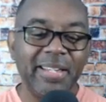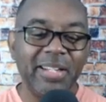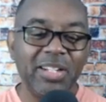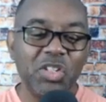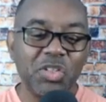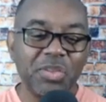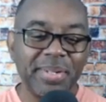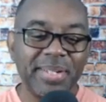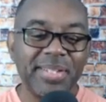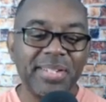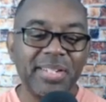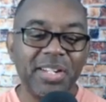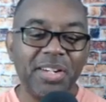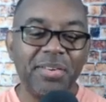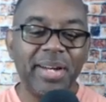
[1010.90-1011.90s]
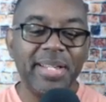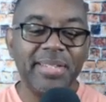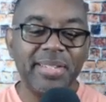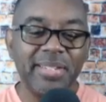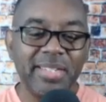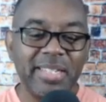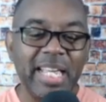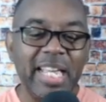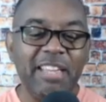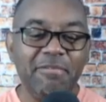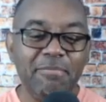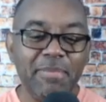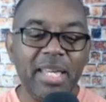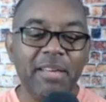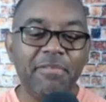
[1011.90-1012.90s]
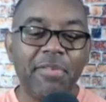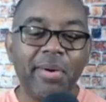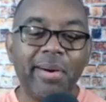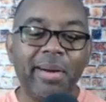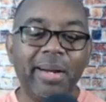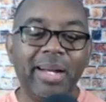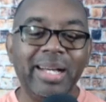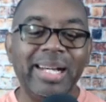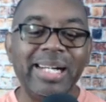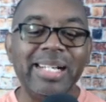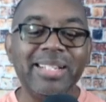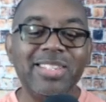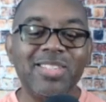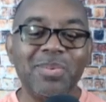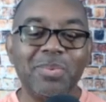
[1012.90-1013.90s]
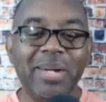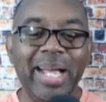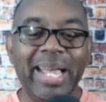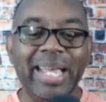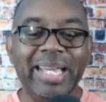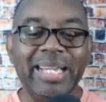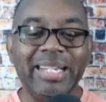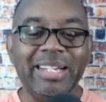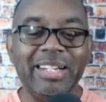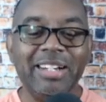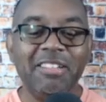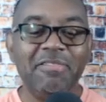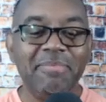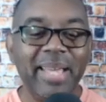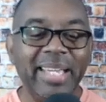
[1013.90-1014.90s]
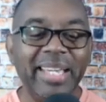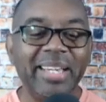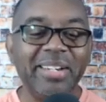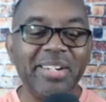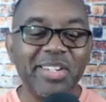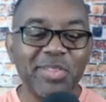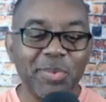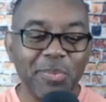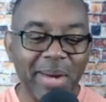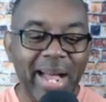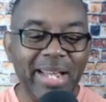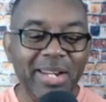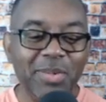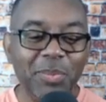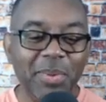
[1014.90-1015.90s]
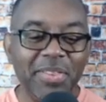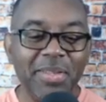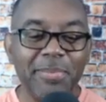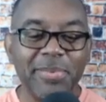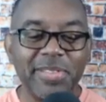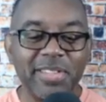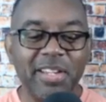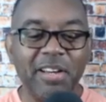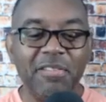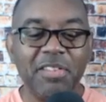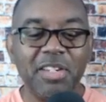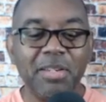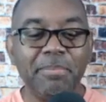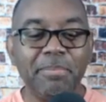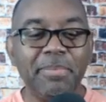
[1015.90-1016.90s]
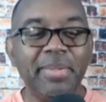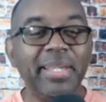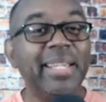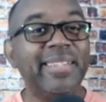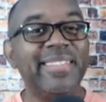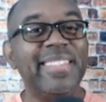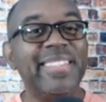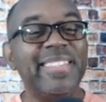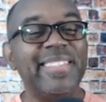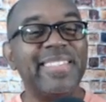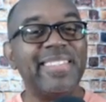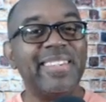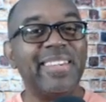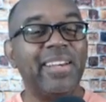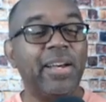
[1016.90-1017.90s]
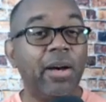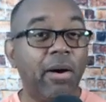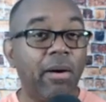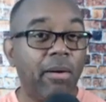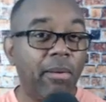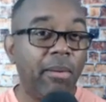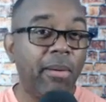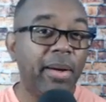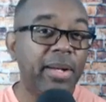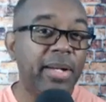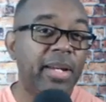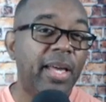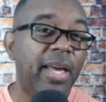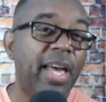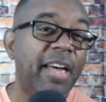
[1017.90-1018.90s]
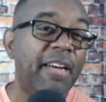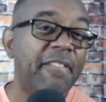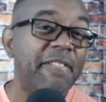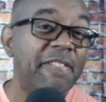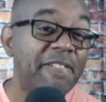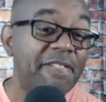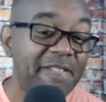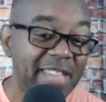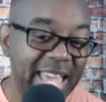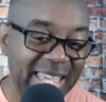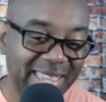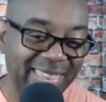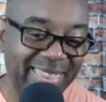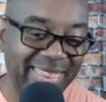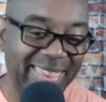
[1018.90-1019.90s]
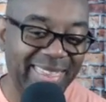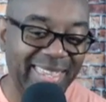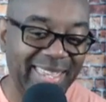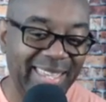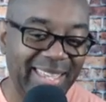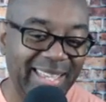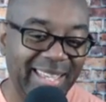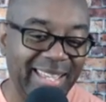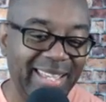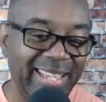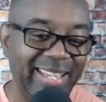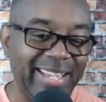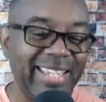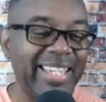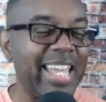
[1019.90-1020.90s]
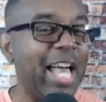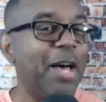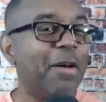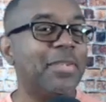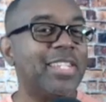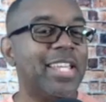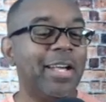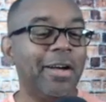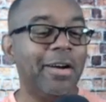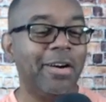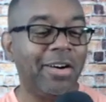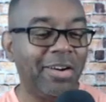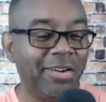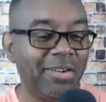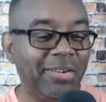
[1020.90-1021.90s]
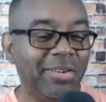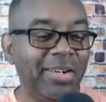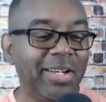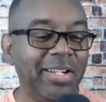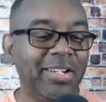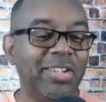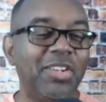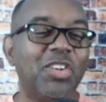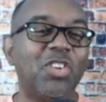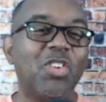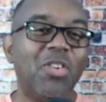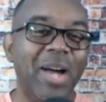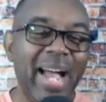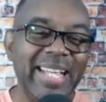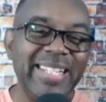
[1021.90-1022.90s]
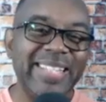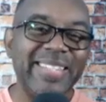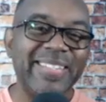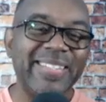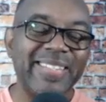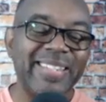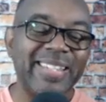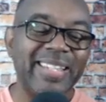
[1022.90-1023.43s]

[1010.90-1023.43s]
trust in Christ to save me, for God's way of making us right with himself depends on faith, counting on Christ